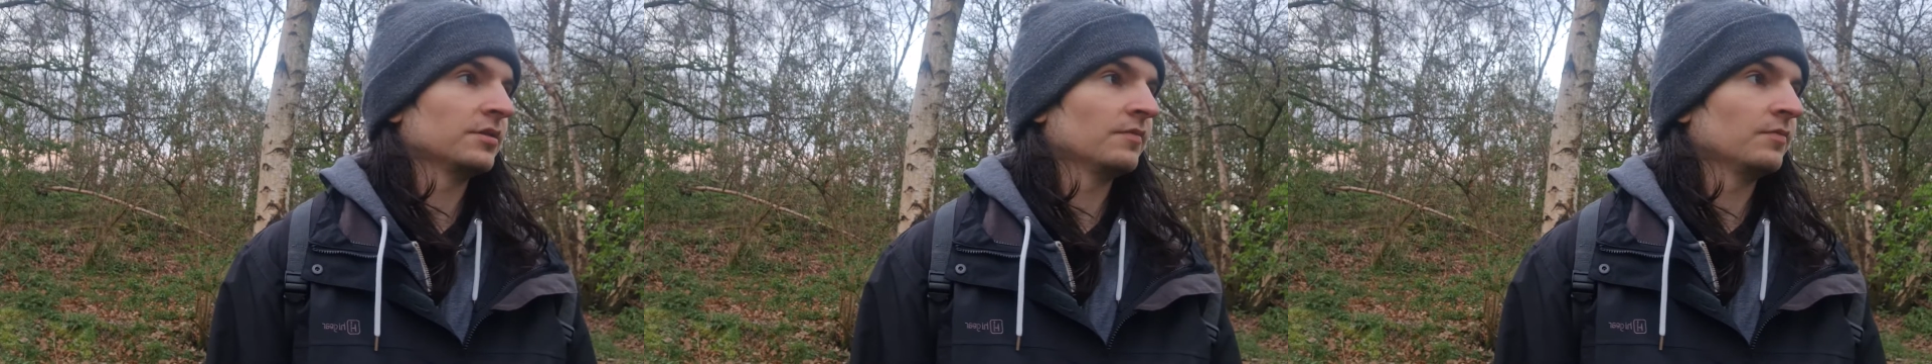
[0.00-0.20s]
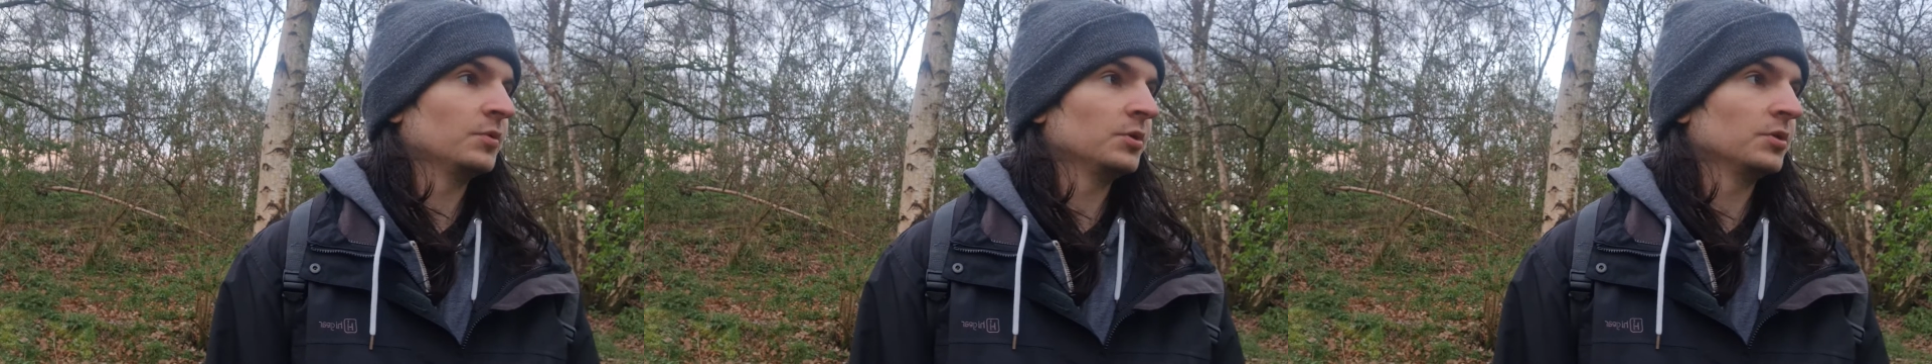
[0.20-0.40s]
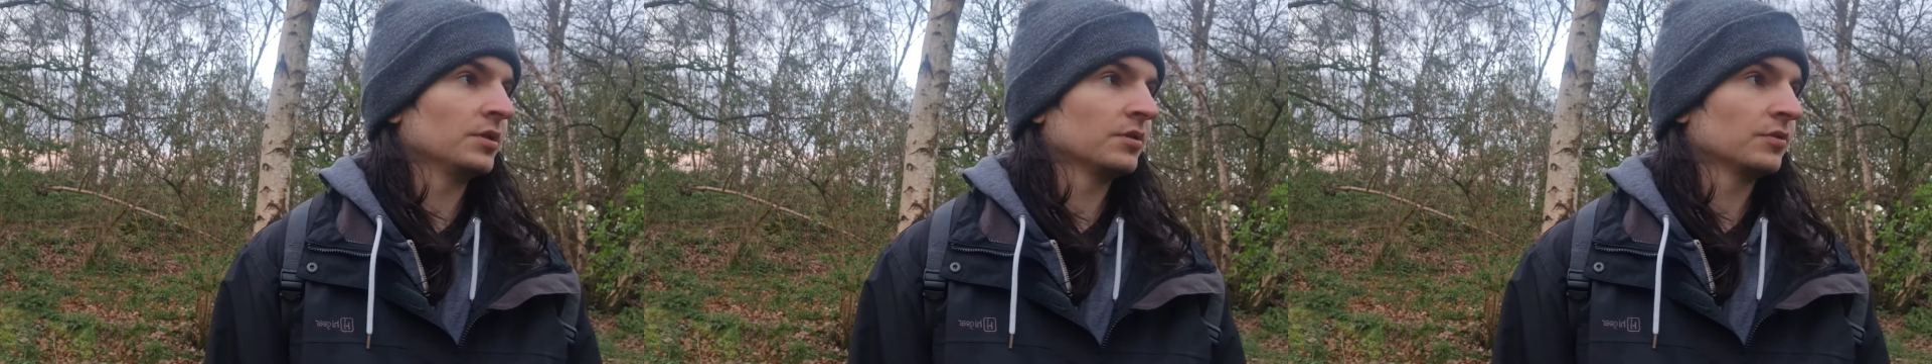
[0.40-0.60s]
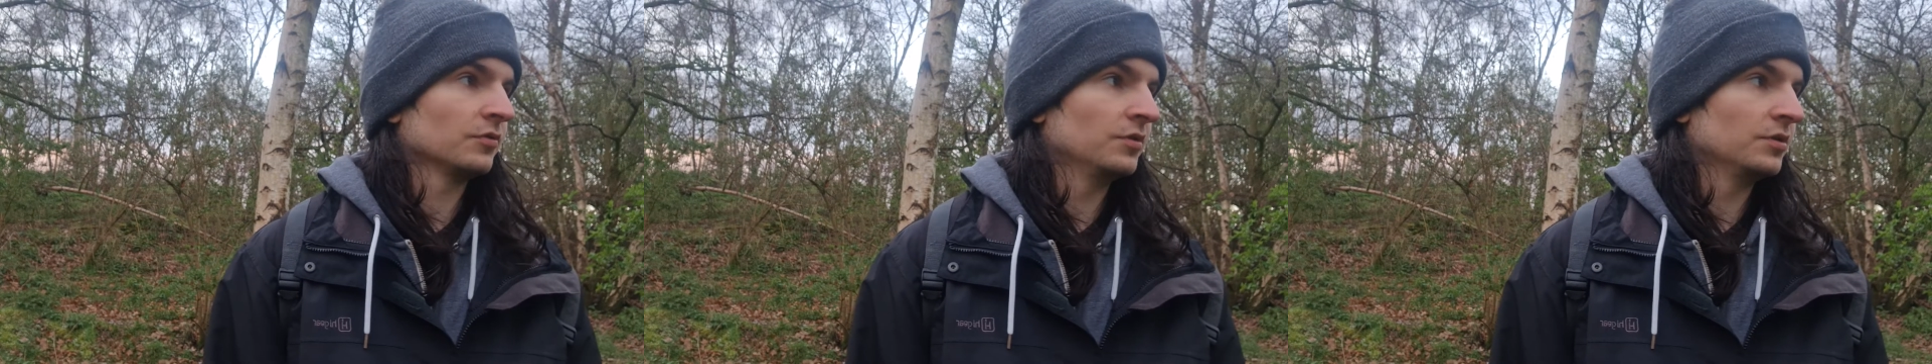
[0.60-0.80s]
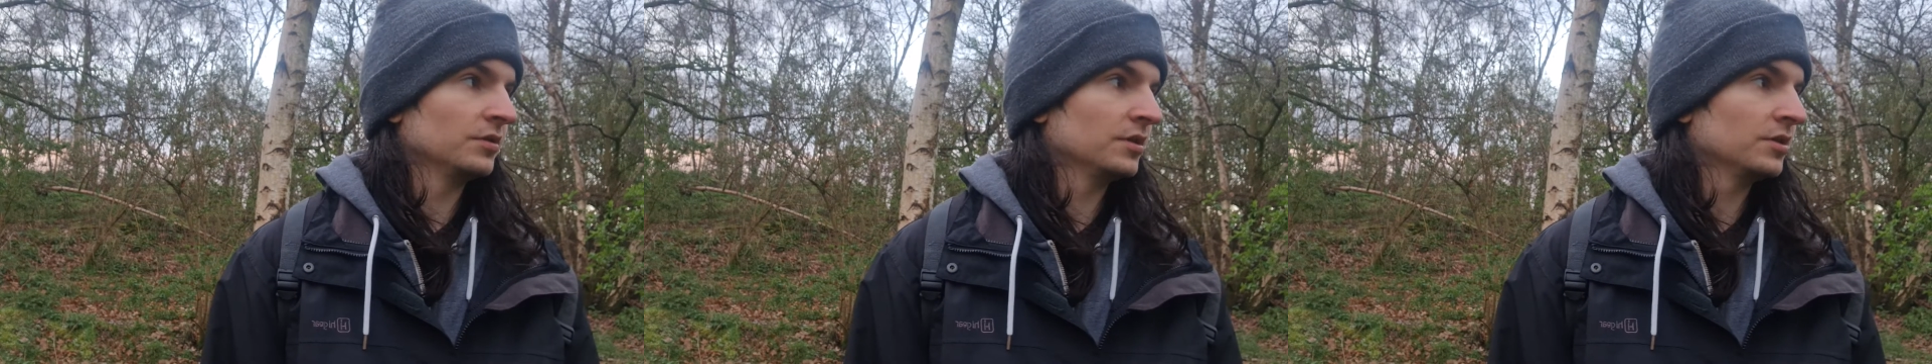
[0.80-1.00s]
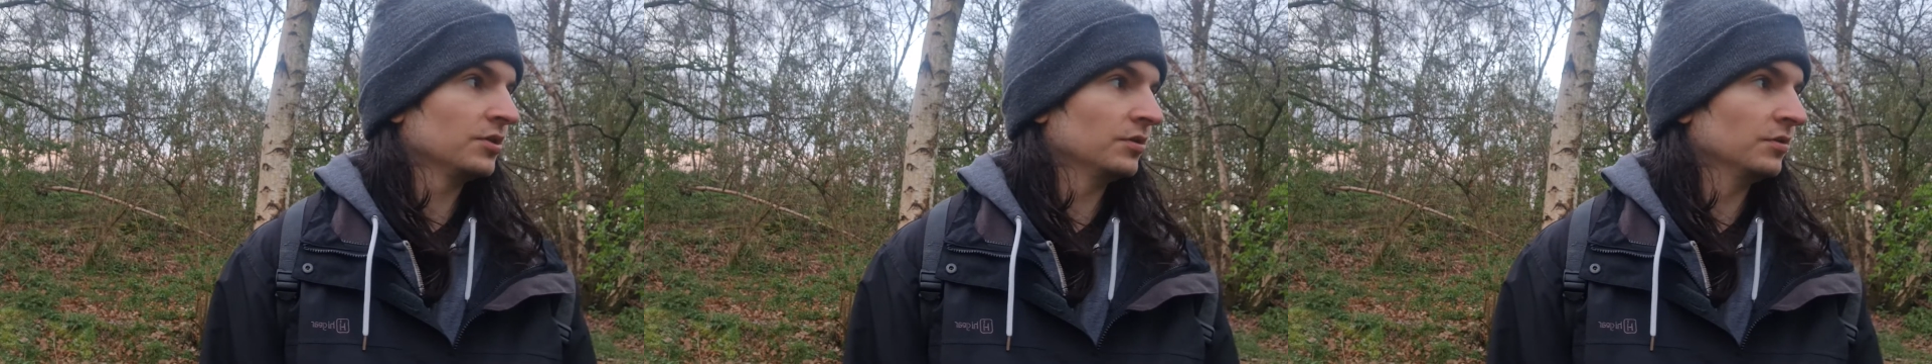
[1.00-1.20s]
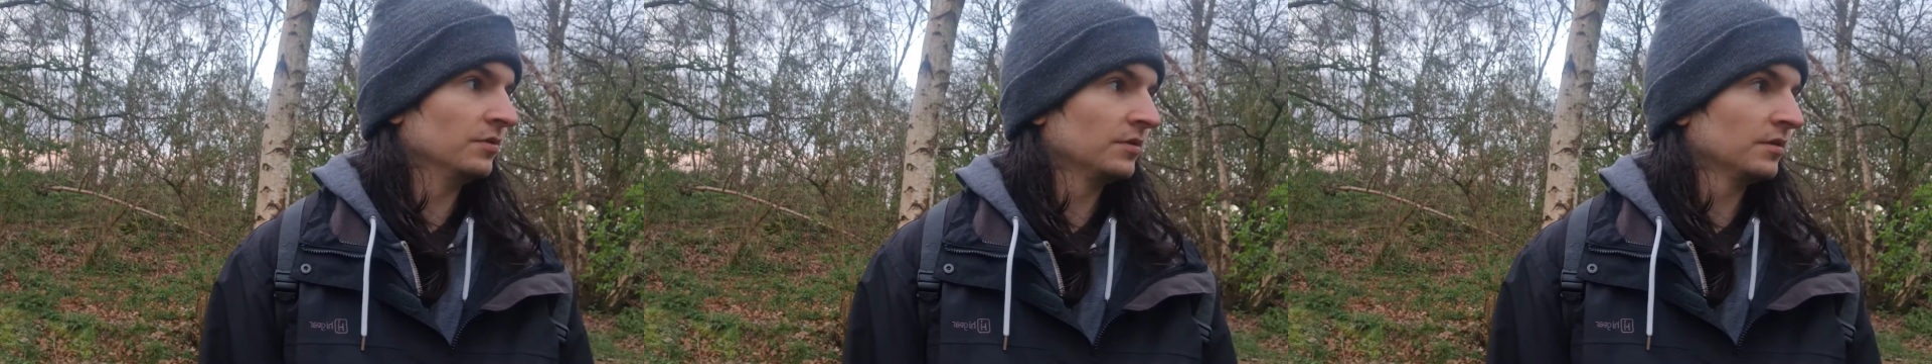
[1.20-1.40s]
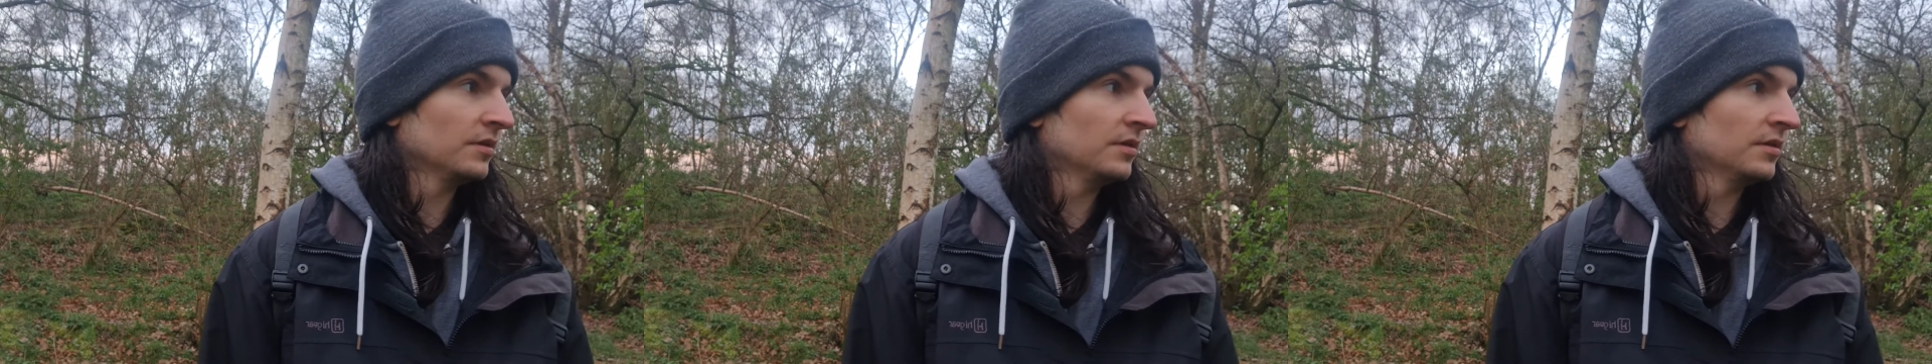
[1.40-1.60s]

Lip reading: everybody's stories and issues,